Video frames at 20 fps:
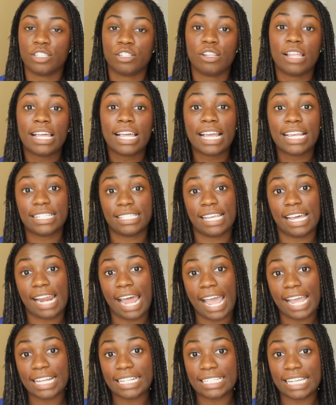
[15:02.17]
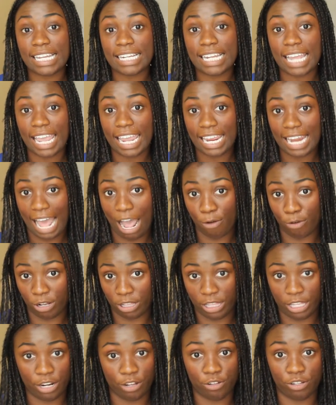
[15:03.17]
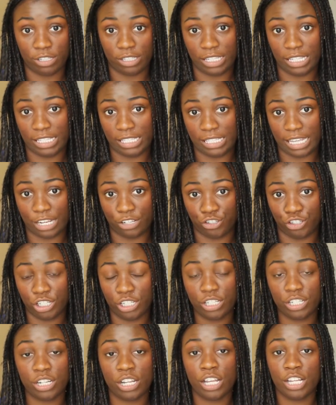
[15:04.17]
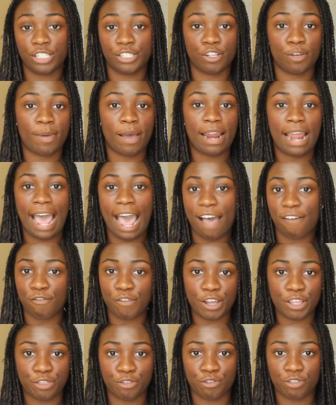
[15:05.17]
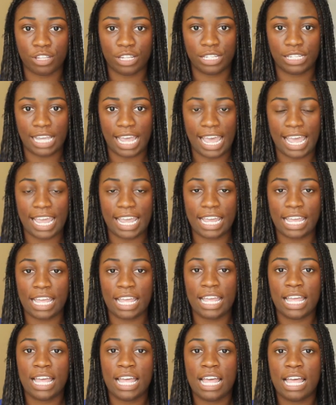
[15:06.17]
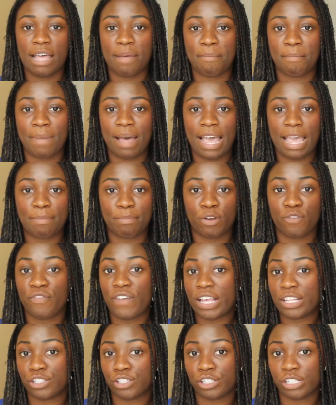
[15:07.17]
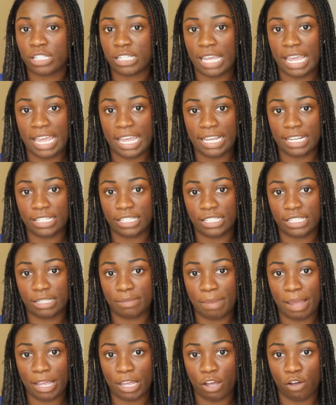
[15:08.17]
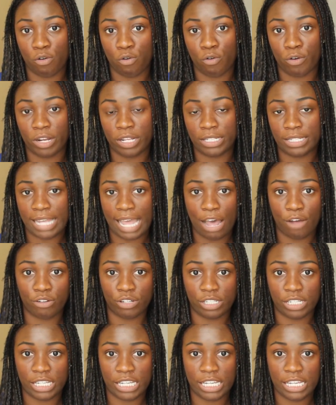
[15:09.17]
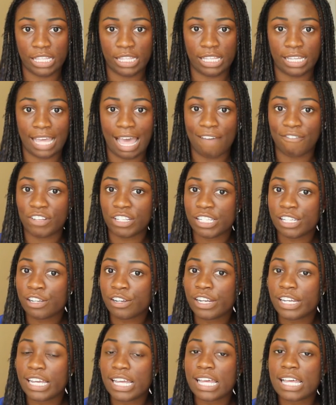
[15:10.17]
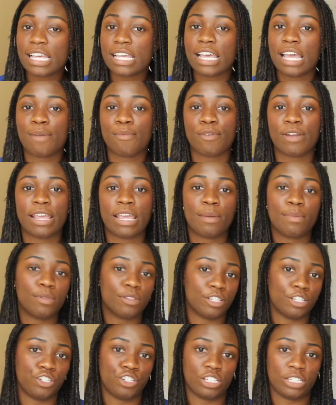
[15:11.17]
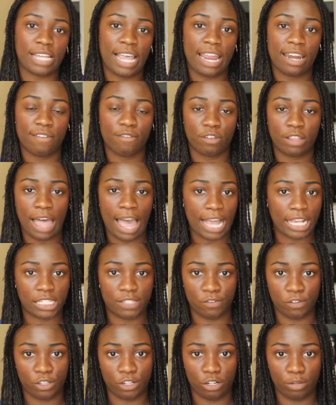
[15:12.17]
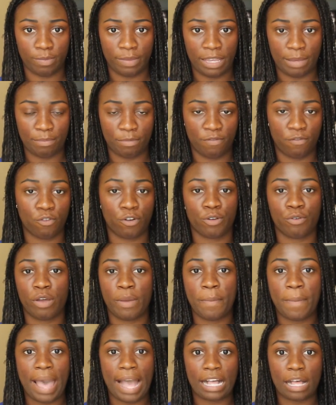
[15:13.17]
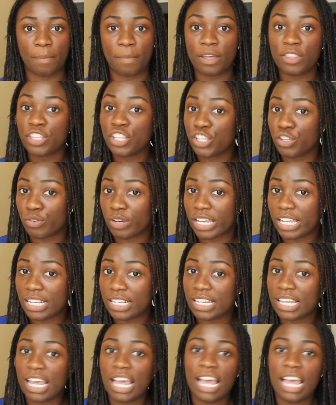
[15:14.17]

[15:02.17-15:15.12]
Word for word: So like I said, I attend eight hour clinicals this session. So about halfway through the day, my professor takes my cohort down to eat in the cafeteria and we're able to just kind of relax for a little bit before going back up on the unit